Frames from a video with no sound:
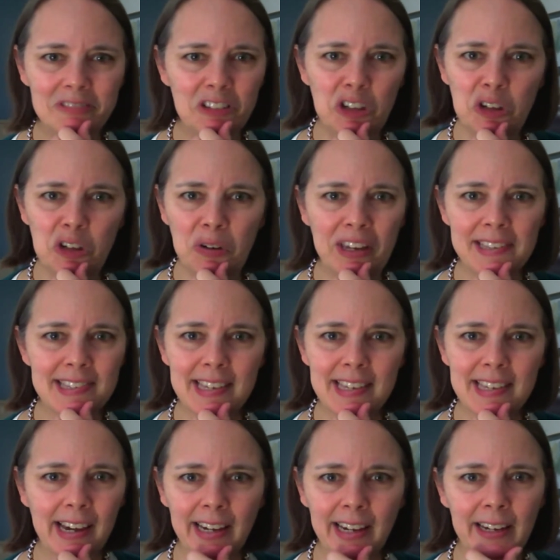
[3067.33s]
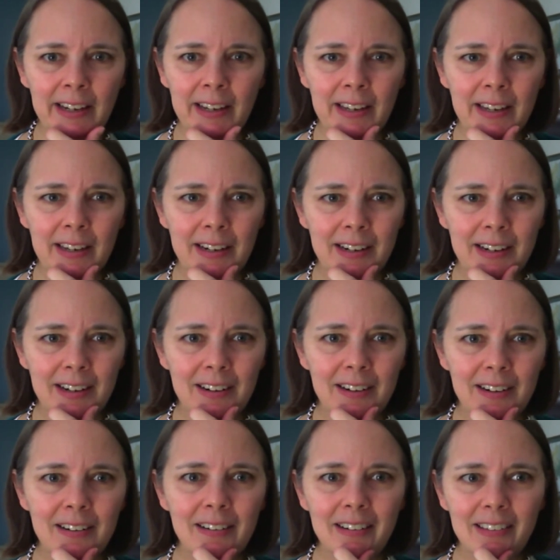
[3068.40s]
You can't say
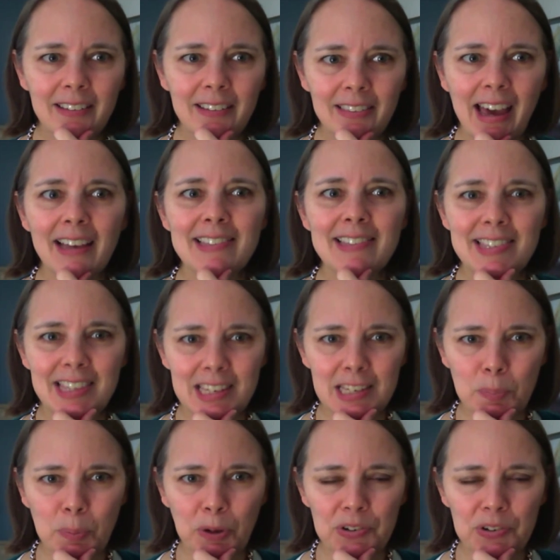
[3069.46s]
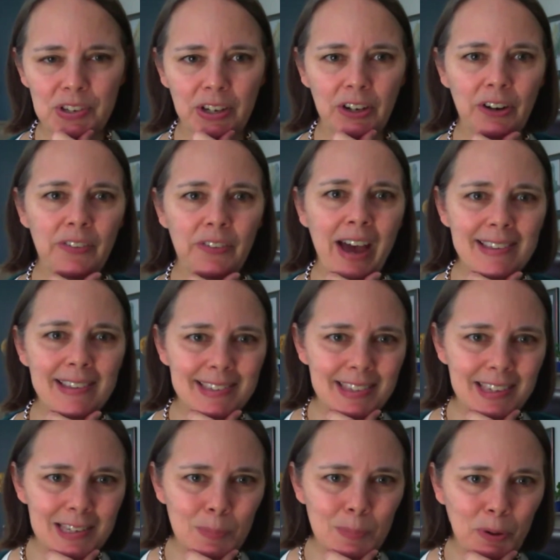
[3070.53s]
that's this person, or that's
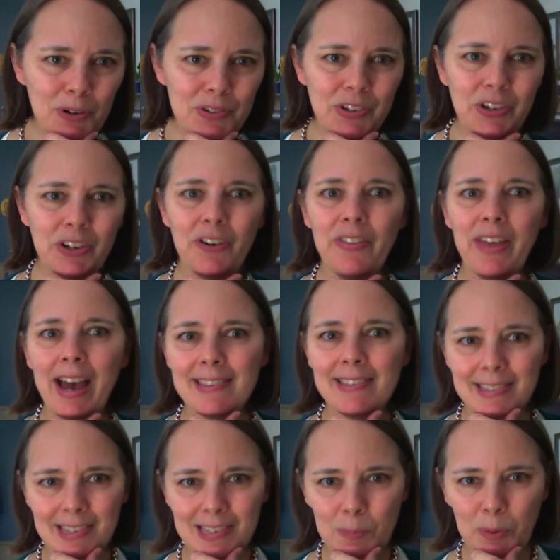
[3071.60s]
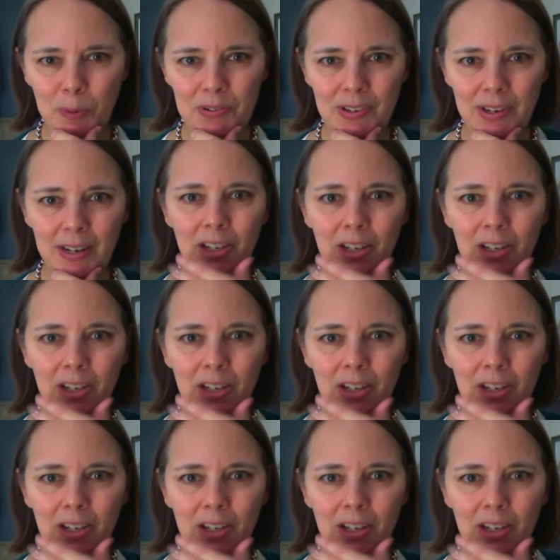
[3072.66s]
this person, or that's this person.